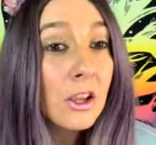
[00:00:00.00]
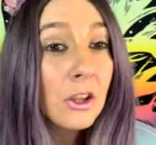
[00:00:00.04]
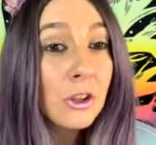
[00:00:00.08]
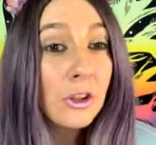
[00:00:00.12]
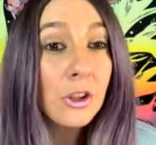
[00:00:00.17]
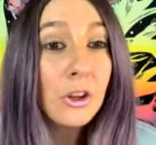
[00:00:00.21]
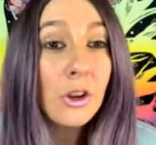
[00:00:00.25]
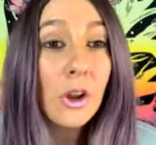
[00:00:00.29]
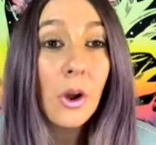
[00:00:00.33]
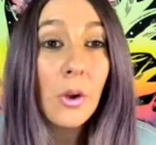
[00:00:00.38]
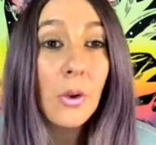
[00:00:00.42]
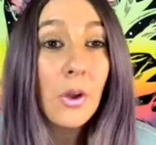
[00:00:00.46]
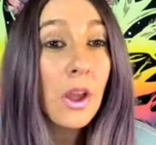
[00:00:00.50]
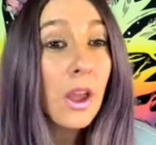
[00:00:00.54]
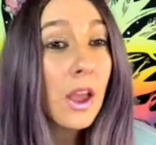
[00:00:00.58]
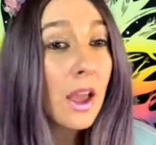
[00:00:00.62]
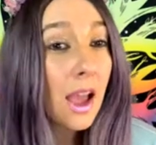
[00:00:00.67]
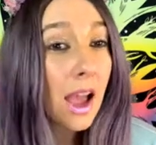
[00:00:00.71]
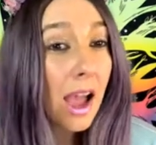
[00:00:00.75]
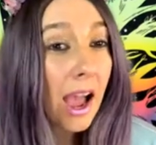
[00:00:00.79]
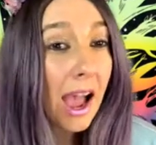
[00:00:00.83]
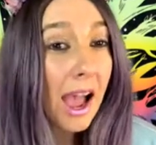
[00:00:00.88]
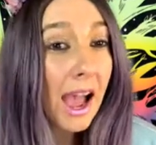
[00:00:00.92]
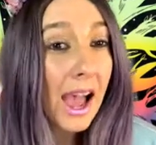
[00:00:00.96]
you know,
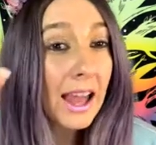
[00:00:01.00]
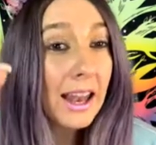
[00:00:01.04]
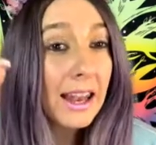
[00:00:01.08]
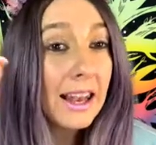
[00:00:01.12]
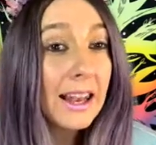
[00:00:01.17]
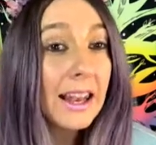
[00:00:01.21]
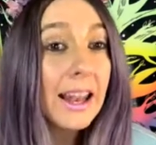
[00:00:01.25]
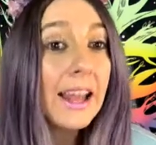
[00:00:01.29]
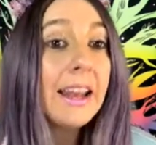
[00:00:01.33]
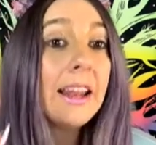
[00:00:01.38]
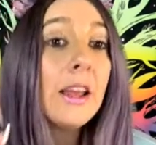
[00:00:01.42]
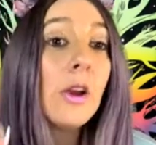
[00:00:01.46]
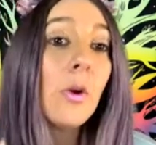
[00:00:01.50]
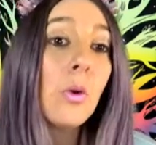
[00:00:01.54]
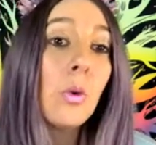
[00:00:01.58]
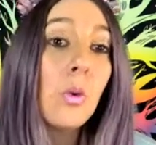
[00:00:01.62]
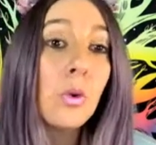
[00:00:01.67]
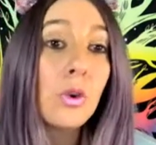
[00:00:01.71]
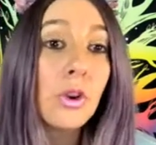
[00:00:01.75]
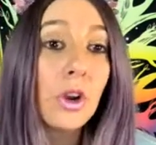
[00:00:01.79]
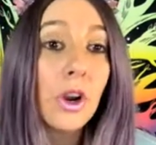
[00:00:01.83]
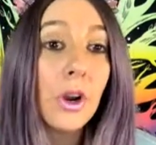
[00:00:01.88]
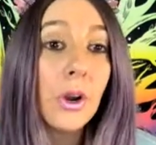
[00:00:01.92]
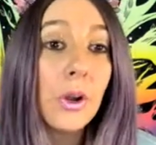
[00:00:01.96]
and let it all
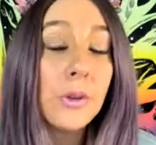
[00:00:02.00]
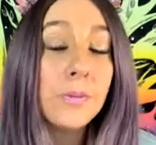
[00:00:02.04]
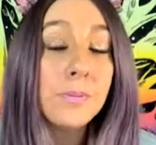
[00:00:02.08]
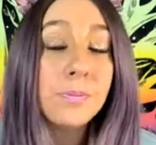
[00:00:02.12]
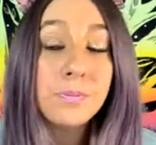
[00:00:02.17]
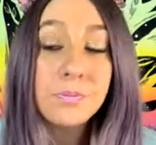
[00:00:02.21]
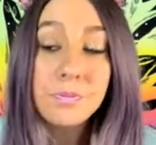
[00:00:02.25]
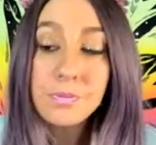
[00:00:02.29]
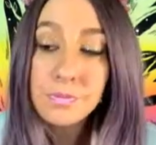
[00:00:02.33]
go,